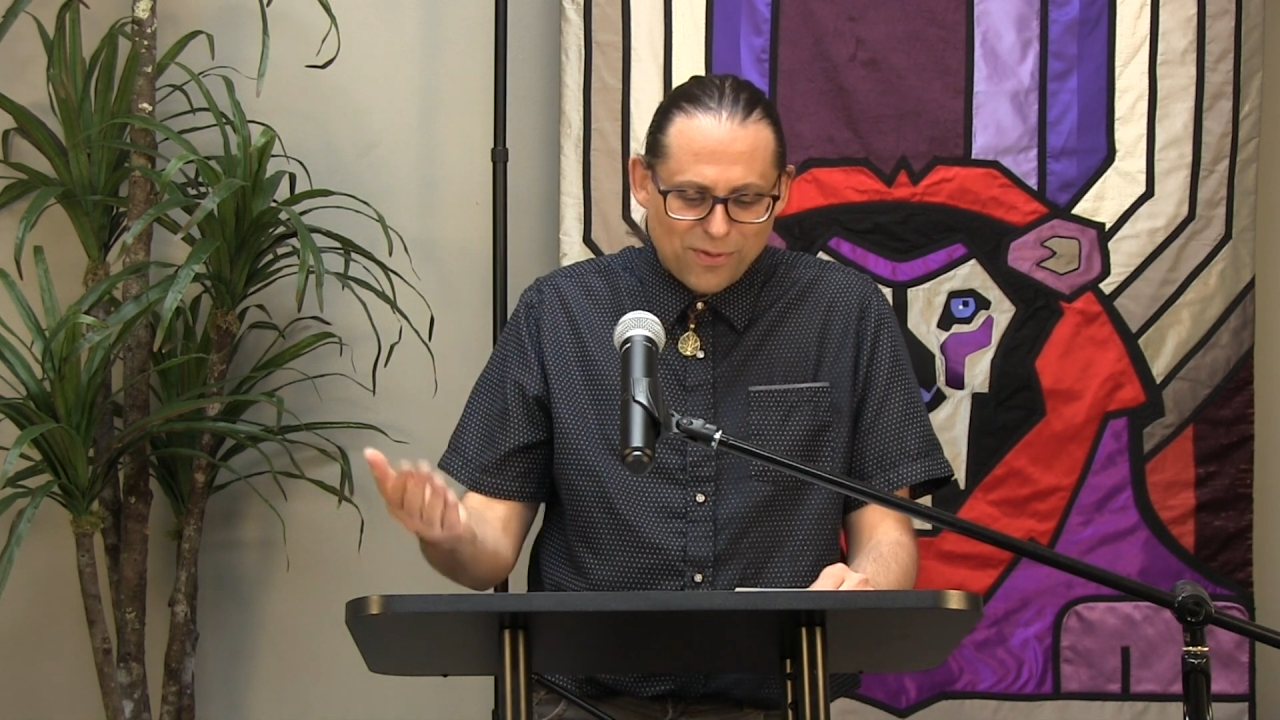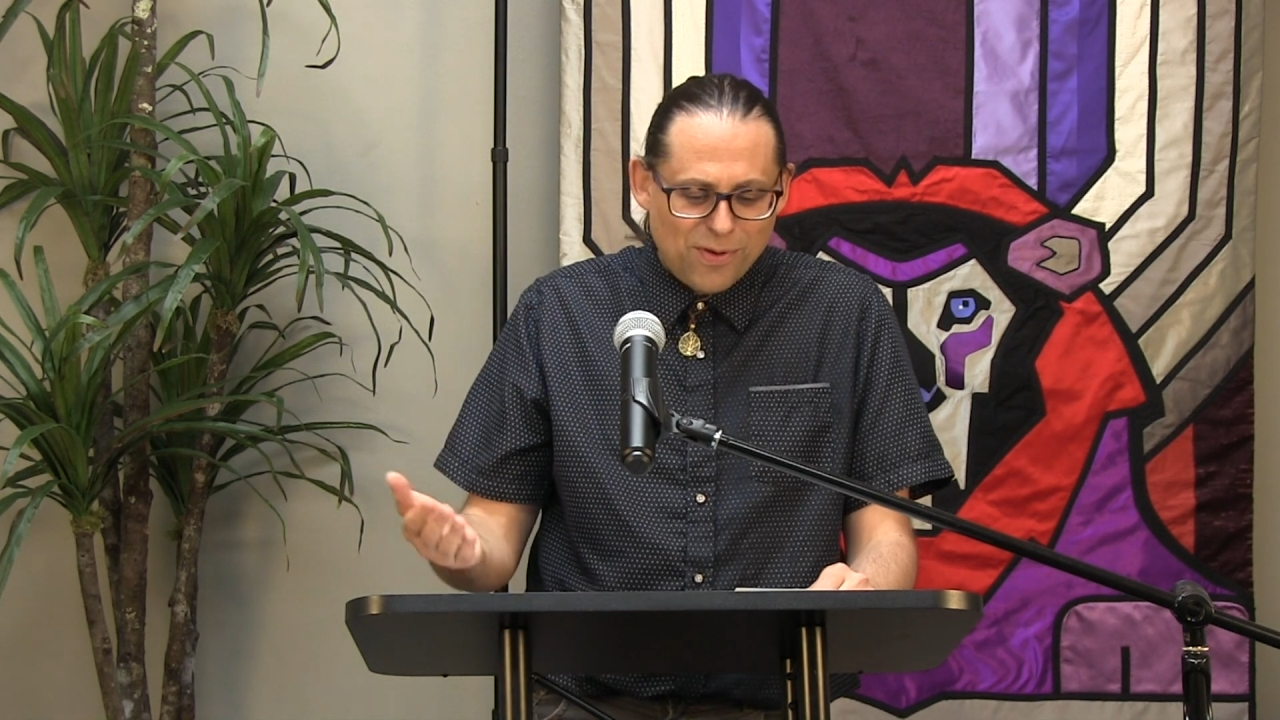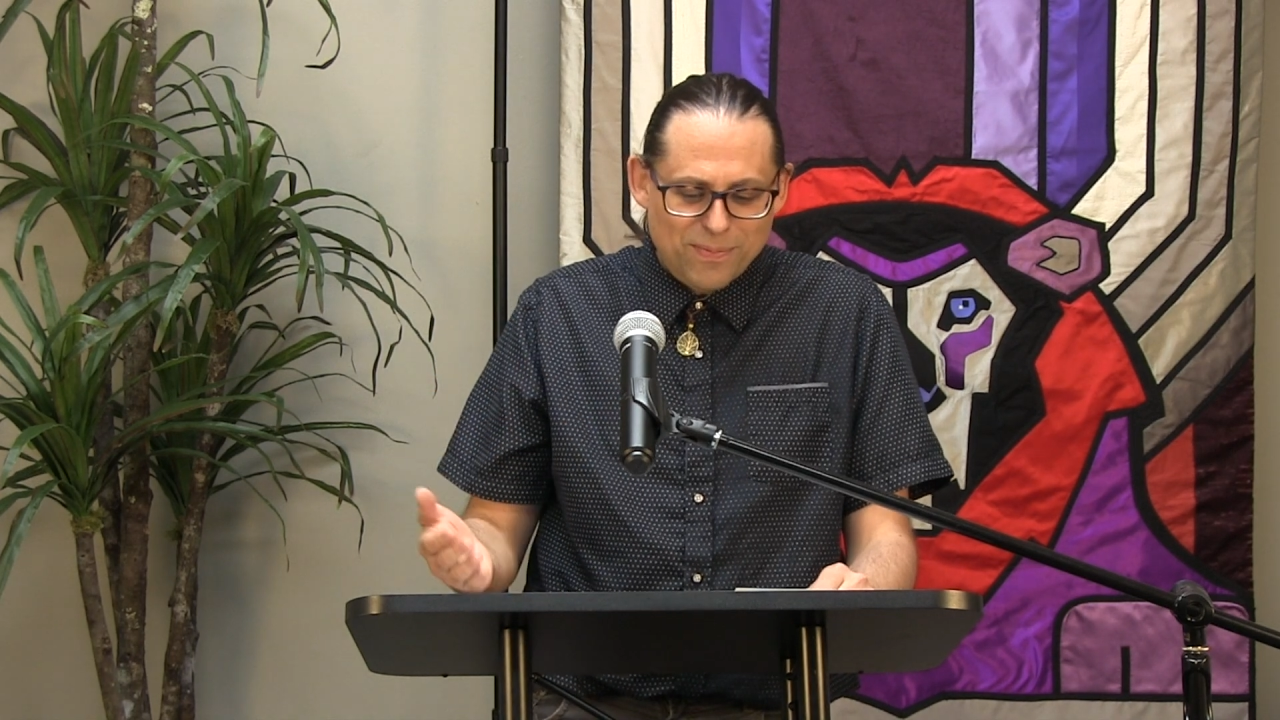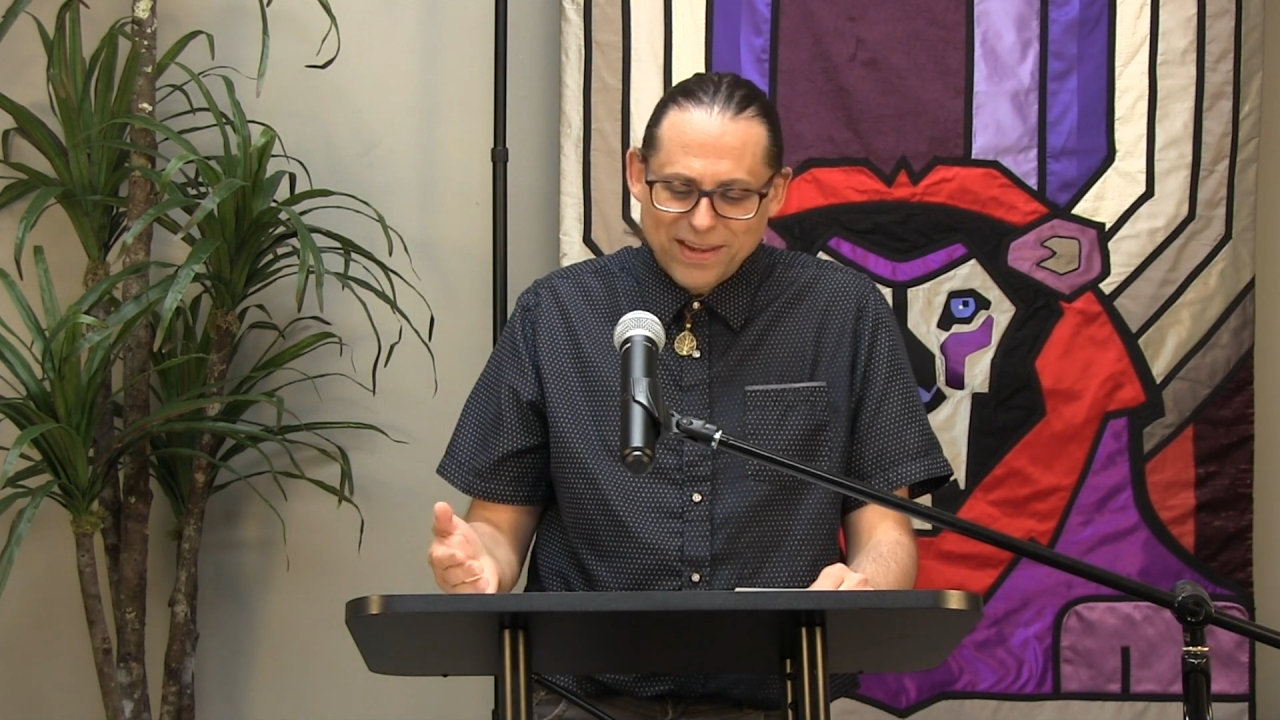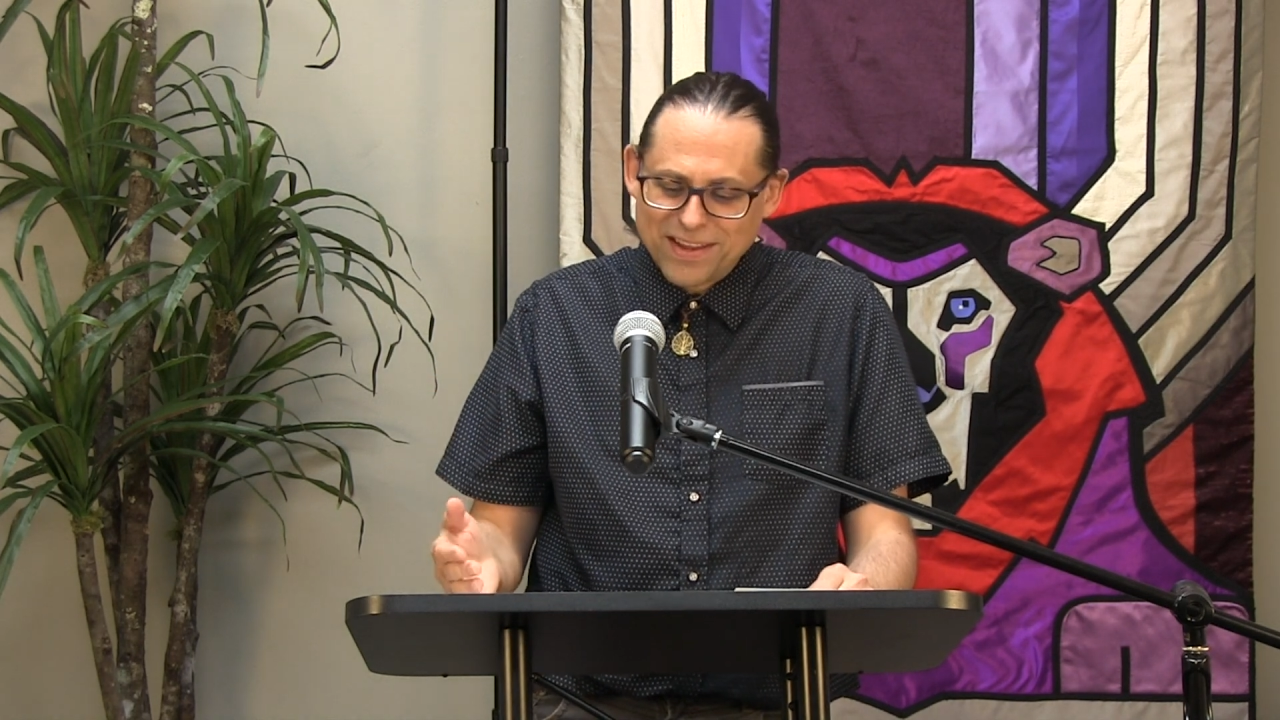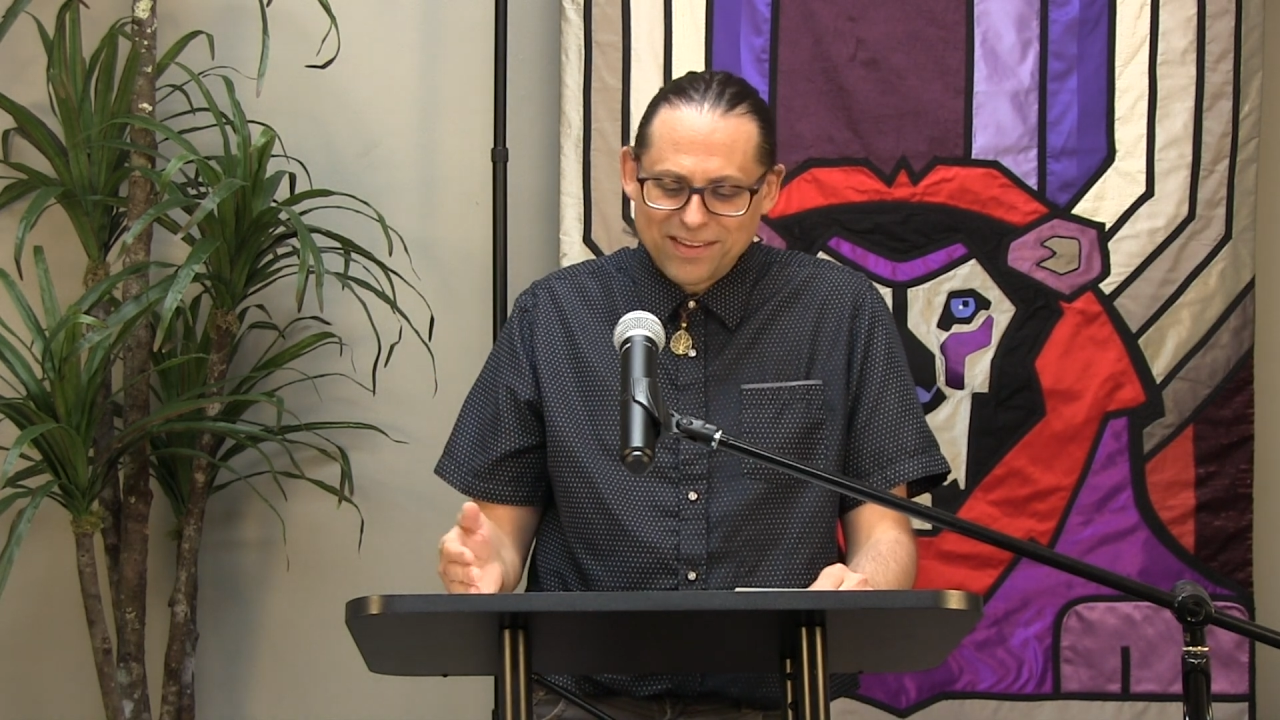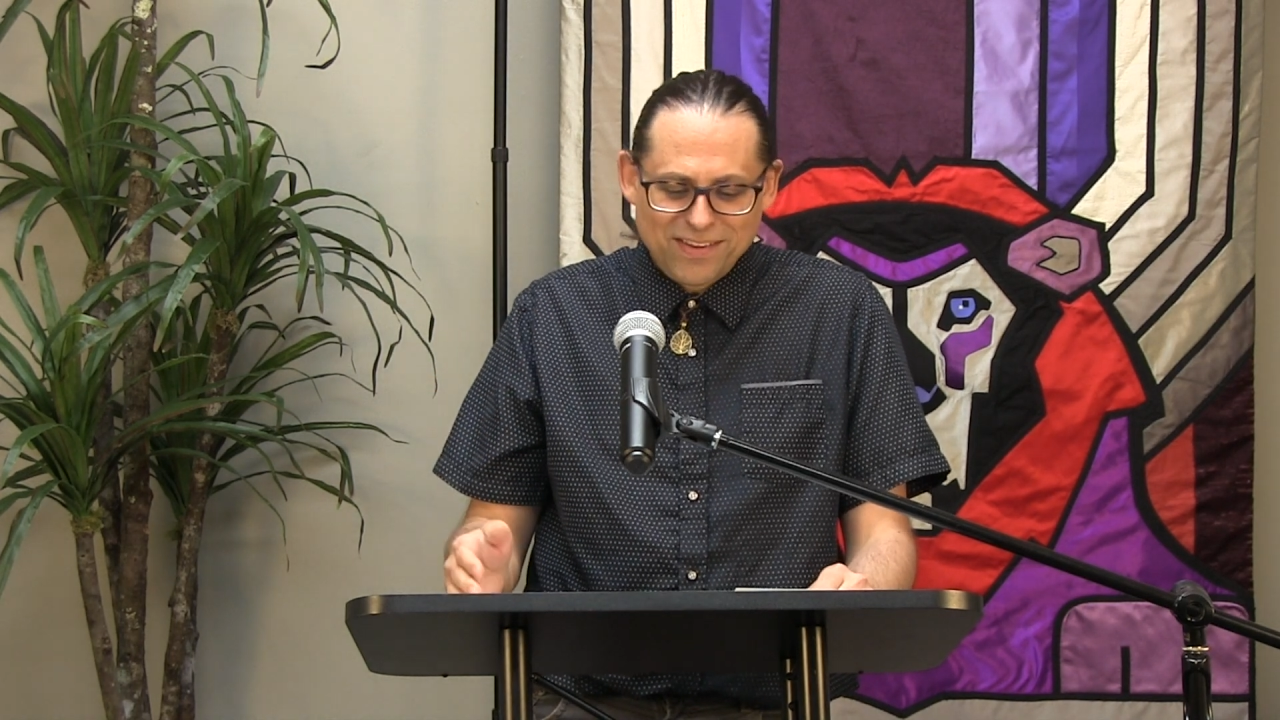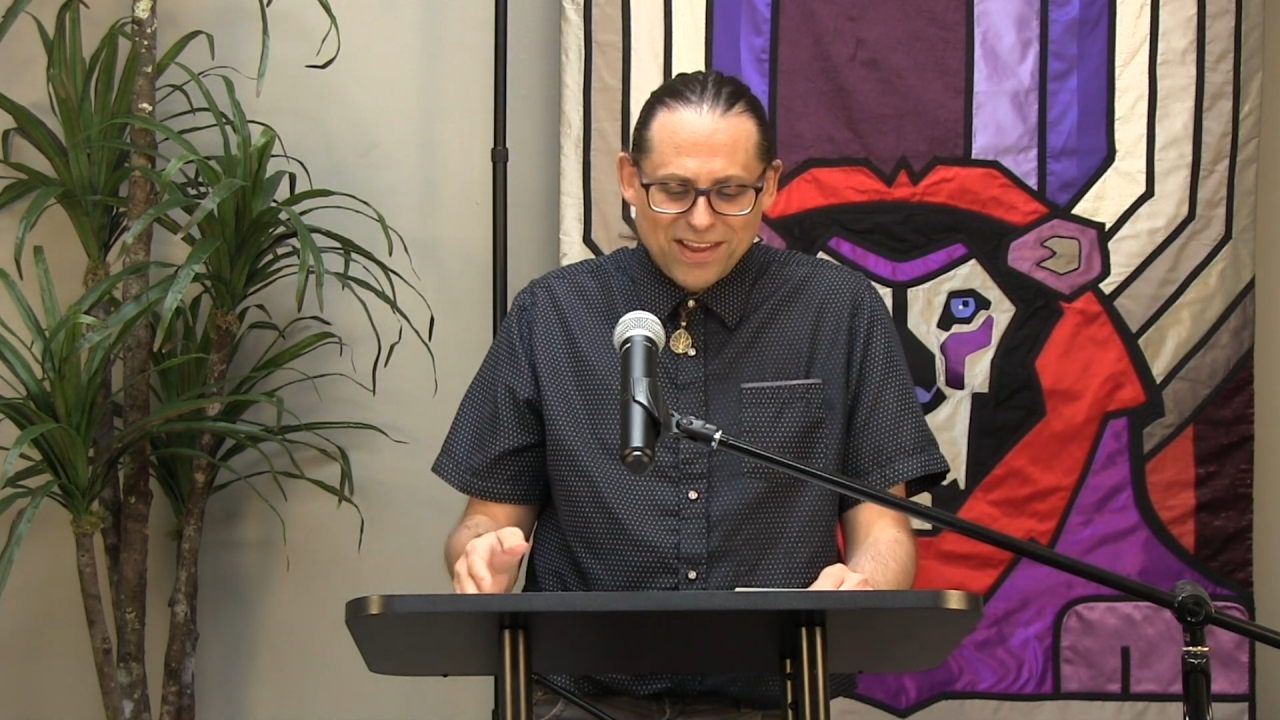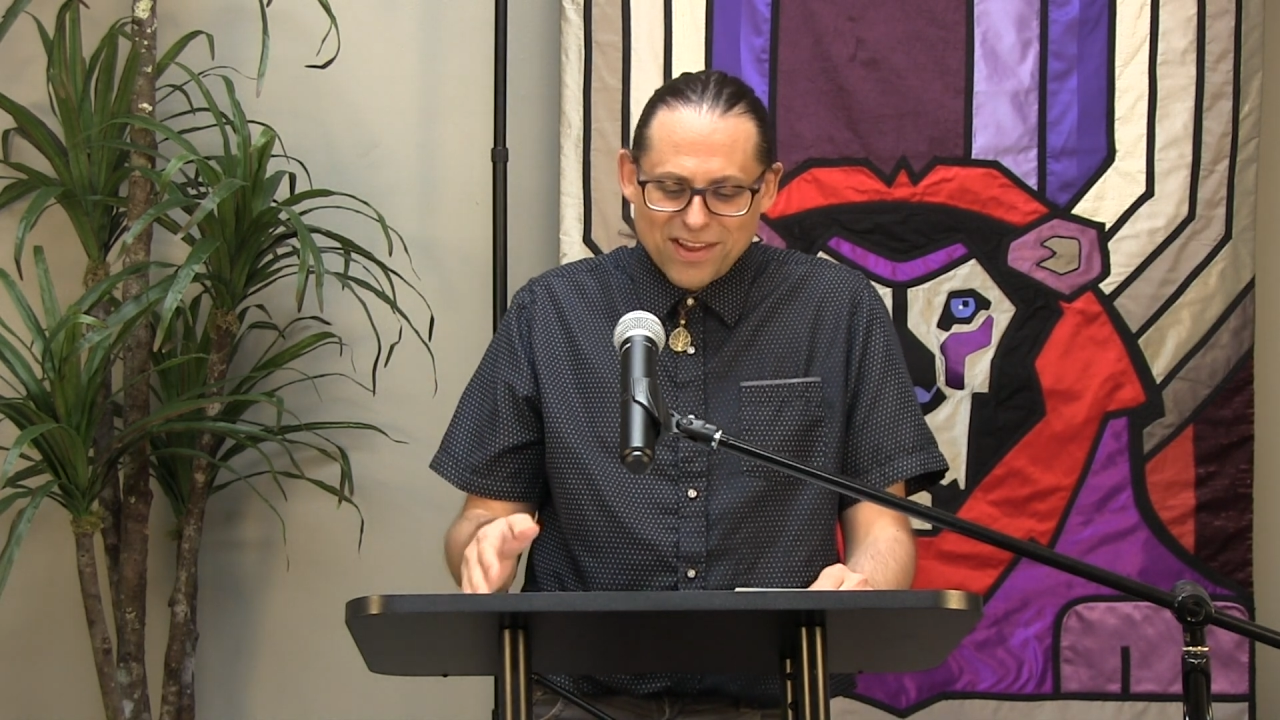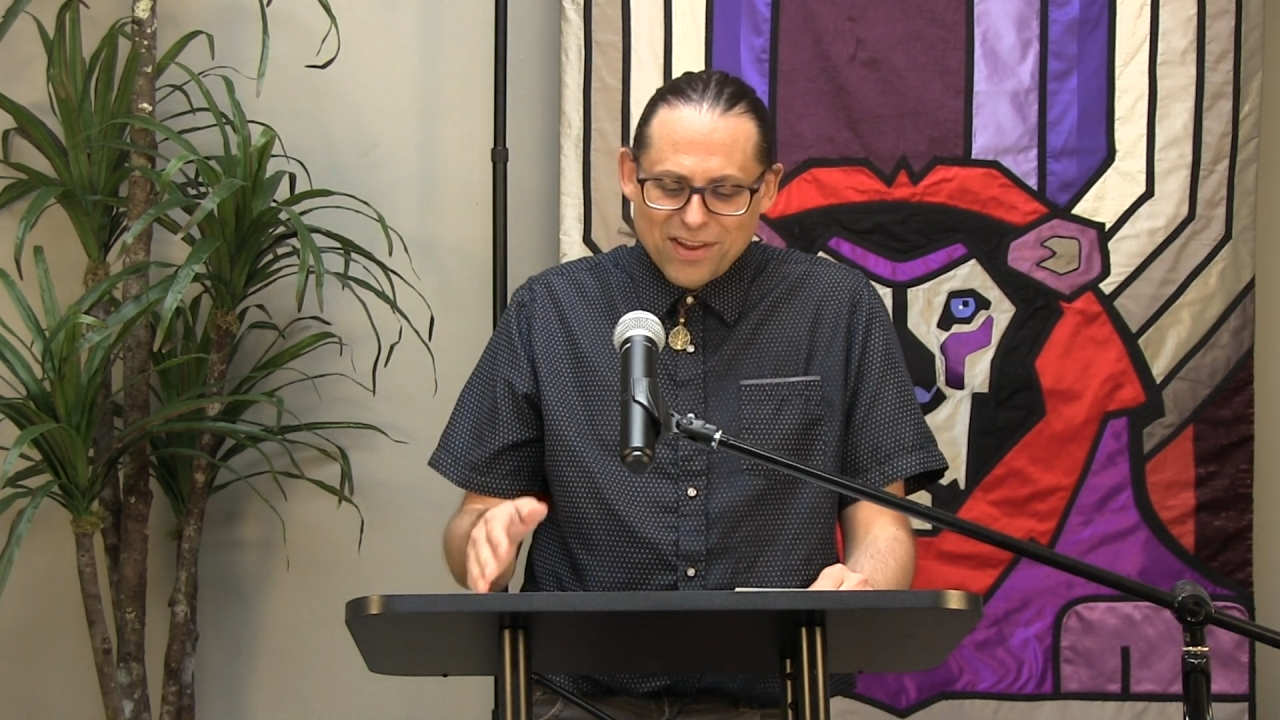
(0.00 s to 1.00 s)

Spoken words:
through it, because